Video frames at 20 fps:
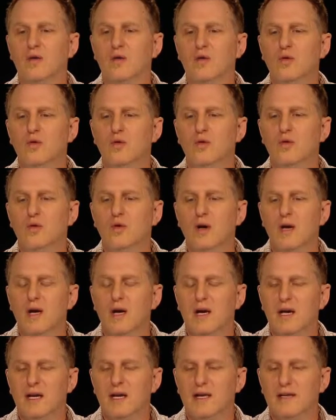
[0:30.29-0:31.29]
who
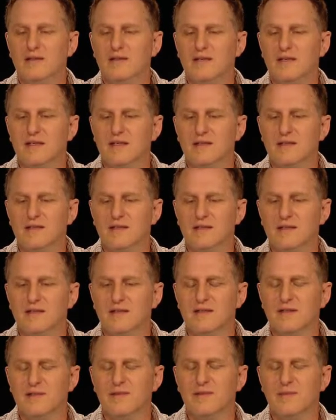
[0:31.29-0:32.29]
is, is,
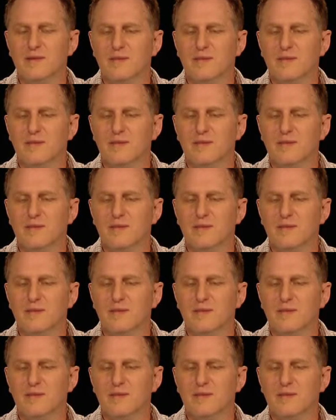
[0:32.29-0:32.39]
is a,